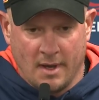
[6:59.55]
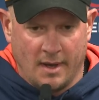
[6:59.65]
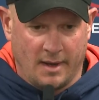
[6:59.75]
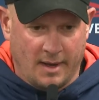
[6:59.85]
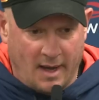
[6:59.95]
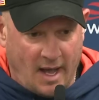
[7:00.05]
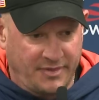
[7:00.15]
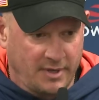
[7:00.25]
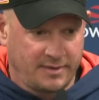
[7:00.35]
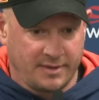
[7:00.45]
I
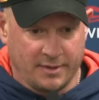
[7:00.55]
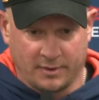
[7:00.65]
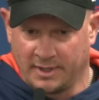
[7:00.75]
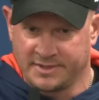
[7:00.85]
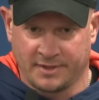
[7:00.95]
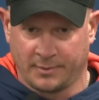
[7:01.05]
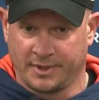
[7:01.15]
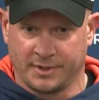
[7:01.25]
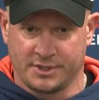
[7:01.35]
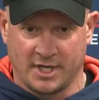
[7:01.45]
thought, you know, Clint did a
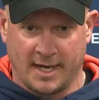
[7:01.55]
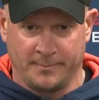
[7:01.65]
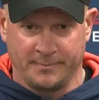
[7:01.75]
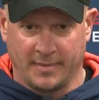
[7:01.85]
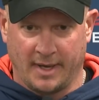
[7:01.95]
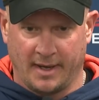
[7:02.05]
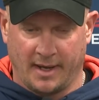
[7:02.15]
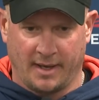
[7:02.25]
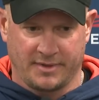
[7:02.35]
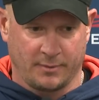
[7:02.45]
really good job.
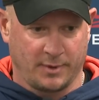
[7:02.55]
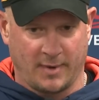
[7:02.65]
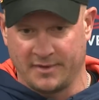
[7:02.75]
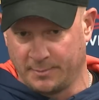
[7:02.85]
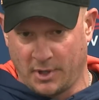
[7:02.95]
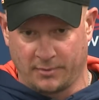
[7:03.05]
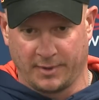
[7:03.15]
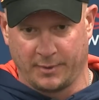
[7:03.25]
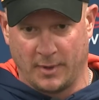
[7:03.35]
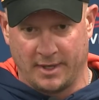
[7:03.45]
I think we ran the ball
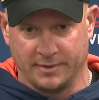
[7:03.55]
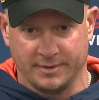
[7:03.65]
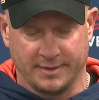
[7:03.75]
really well.